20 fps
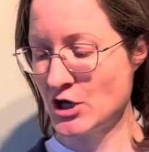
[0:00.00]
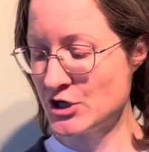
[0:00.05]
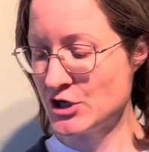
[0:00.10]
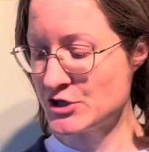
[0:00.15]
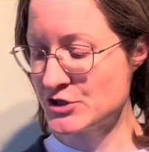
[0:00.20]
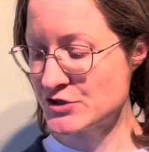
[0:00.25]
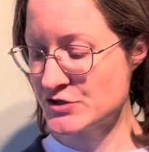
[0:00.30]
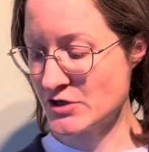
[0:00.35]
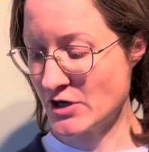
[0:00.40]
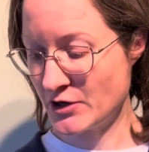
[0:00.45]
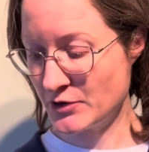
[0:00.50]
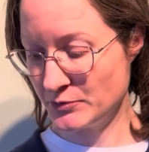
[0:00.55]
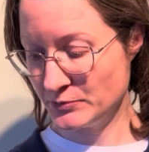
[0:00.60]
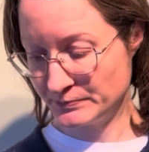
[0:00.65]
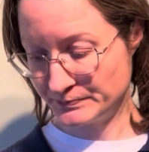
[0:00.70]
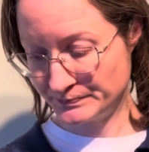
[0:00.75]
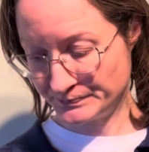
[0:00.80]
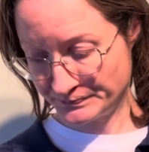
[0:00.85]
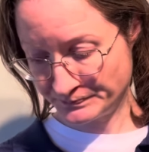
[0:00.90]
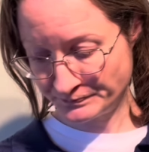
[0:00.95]
So
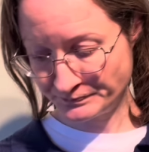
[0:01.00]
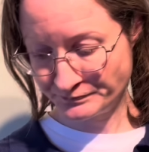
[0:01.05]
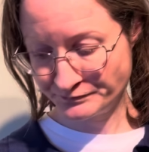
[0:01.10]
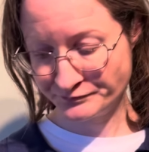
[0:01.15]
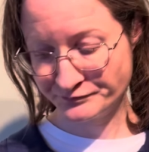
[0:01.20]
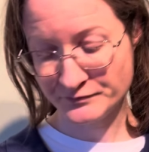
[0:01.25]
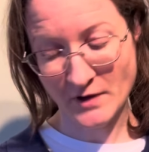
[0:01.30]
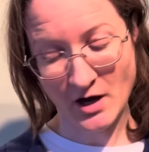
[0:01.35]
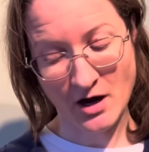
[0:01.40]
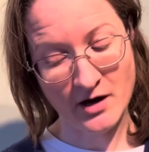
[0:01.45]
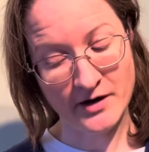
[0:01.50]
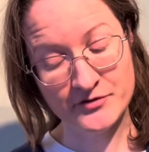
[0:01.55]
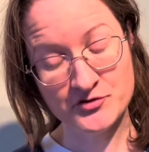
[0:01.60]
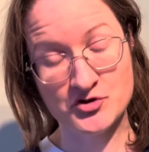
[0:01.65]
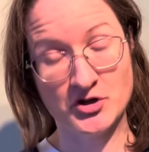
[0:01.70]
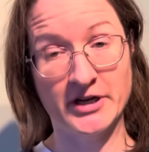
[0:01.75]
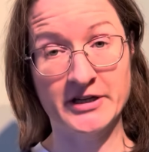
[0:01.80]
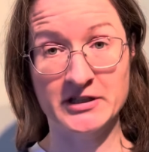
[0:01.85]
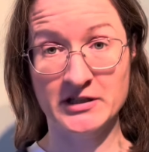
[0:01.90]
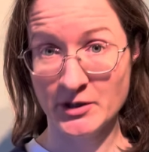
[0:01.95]
I've
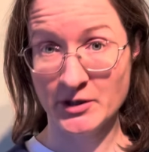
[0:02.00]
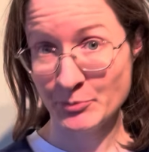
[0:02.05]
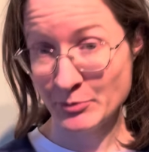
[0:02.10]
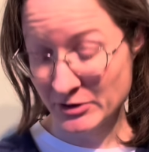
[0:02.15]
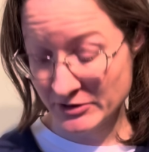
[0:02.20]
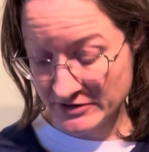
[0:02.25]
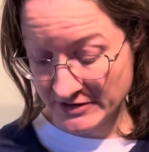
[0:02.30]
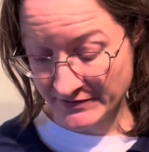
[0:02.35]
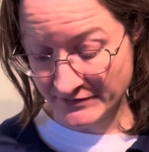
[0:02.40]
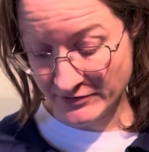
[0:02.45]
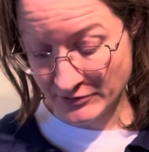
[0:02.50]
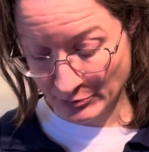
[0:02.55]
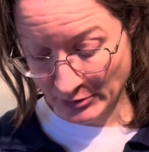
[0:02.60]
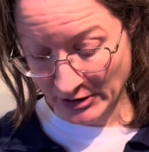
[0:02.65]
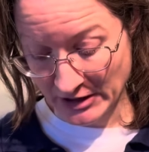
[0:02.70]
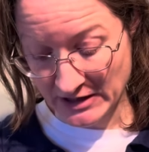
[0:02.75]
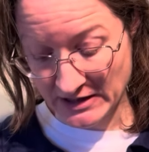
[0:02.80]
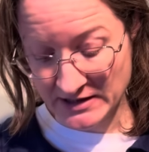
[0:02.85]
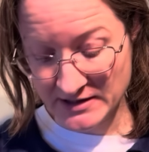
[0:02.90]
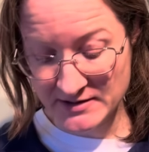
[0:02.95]
tried a couple of different
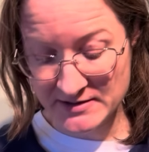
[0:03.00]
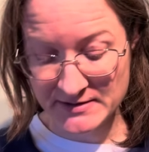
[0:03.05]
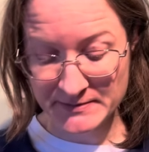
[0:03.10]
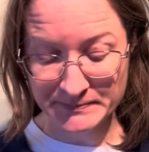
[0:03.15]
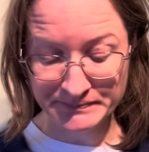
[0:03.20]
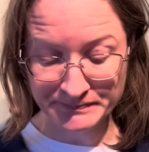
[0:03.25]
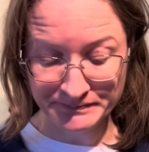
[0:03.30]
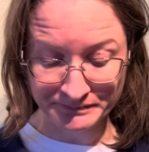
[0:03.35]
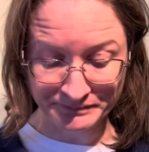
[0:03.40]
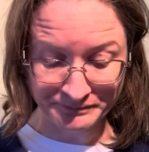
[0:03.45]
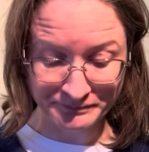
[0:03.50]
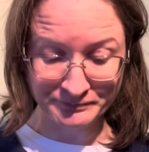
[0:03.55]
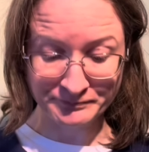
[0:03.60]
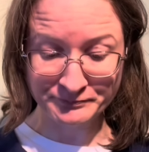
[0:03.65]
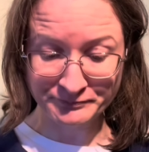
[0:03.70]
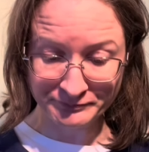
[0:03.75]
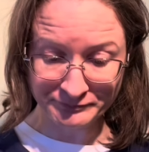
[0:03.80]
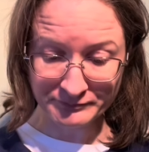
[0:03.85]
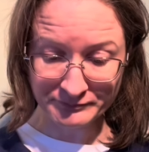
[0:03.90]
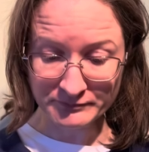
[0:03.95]
beanies.
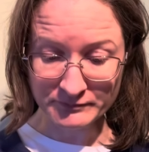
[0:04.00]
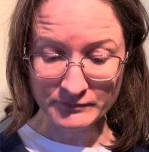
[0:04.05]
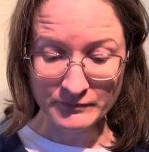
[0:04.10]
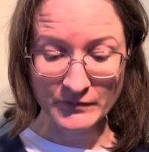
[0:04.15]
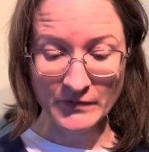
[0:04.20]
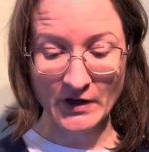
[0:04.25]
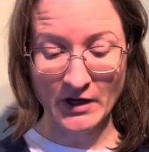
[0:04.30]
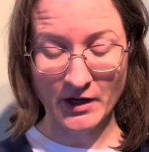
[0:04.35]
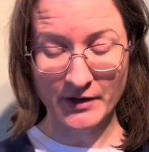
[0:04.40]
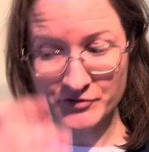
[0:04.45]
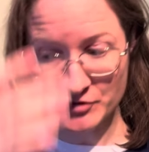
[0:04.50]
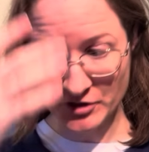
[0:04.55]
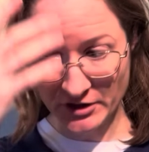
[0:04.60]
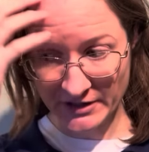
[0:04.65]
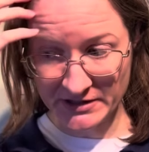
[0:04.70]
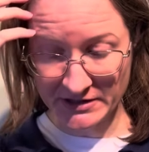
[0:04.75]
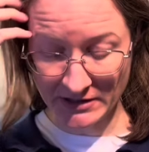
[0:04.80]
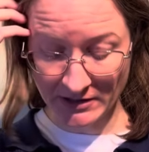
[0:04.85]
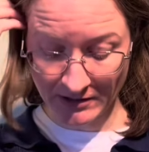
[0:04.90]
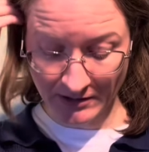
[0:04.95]
I've tried
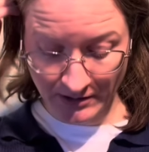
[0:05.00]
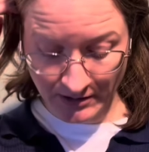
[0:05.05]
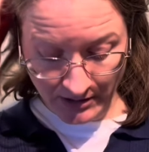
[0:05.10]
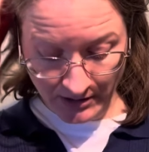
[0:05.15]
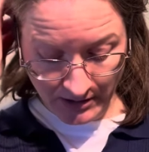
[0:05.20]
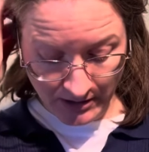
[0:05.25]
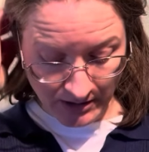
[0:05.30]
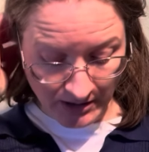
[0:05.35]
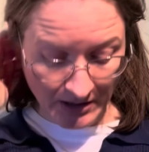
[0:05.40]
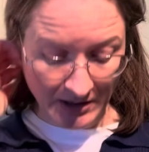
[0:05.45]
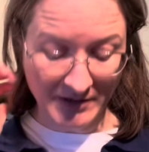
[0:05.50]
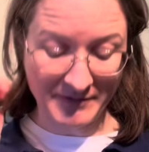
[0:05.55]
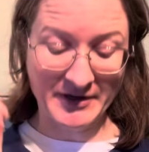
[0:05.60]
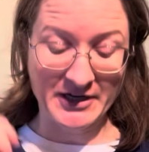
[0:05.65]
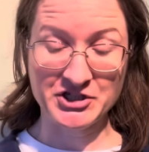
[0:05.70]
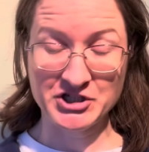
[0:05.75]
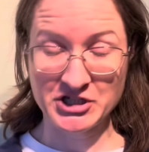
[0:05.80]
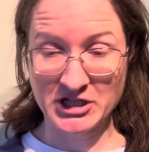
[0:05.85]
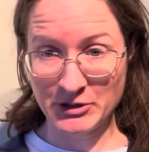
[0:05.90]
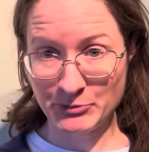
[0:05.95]
a very
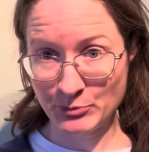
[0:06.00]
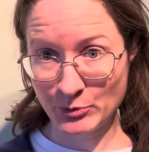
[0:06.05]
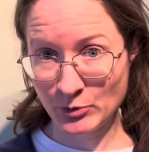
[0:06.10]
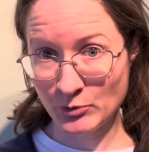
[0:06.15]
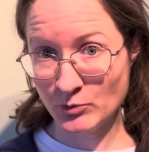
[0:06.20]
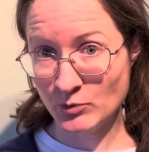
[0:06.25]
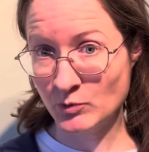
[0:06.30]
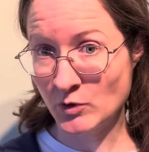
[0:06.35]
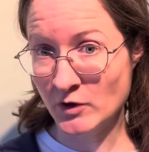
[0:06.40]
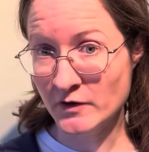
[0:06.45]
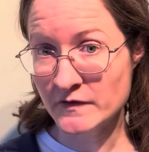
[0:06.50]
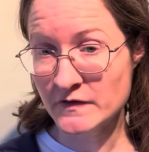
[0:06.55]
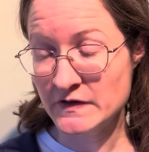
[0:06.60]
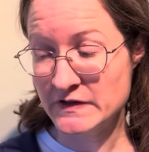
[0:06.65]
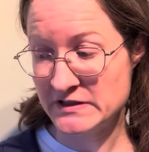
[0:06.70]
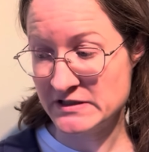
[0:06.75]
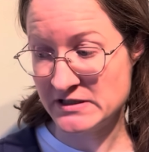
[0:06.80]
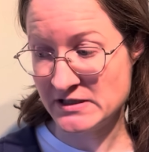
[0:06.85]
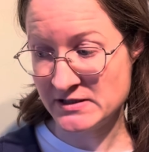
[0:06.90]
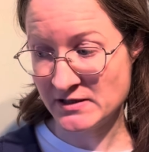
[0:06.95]
cheap one
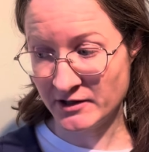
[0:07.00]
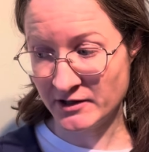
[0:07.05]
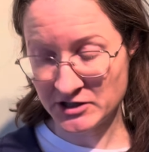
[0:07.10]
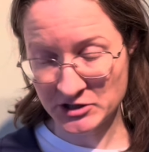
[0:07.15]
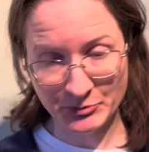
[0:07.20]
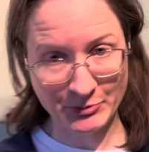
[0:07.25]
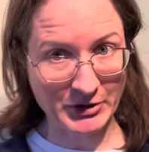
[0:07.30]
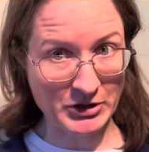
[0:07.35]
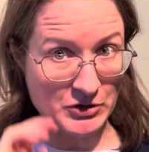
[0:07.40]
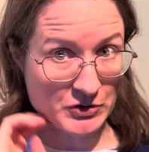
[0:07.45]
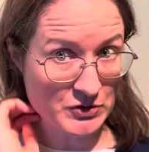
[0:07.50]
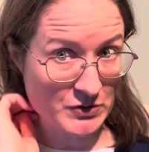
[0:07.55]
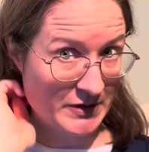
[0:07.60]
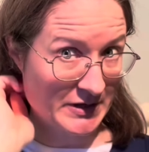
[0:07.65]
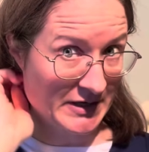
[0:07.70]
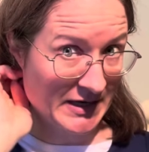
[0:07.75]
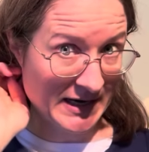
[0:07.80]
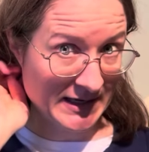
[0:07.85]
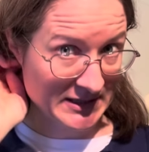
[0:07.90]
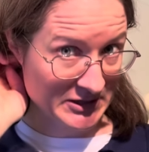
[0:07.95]
that's designed to be used with an
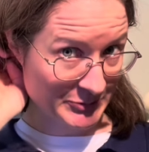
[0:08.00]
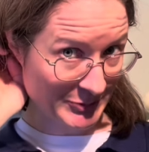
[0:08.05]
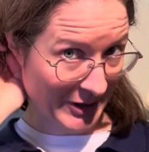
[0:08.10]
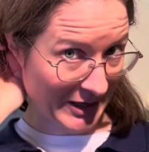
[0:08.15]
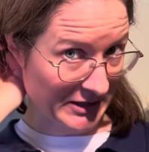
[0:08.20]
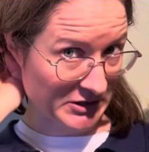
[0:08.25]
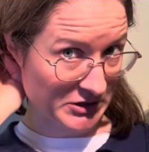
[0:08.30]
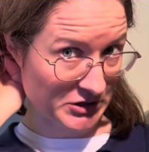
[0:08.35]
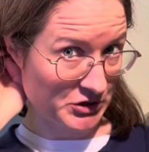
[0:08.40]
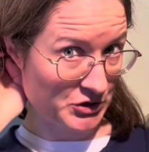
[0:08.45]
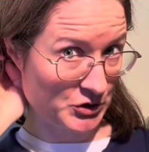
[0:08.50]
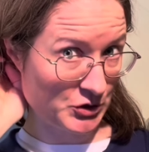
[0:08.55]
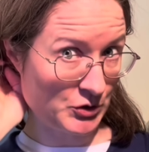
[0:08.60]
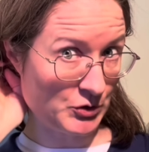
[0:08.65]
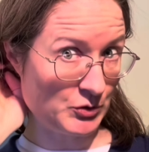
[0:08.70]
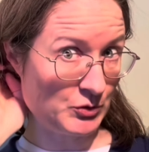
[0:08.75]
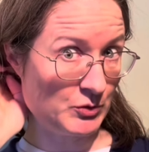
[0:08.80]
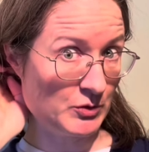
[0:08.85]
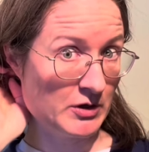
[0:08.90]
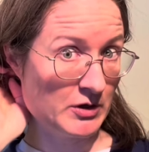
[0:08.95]
Alice band to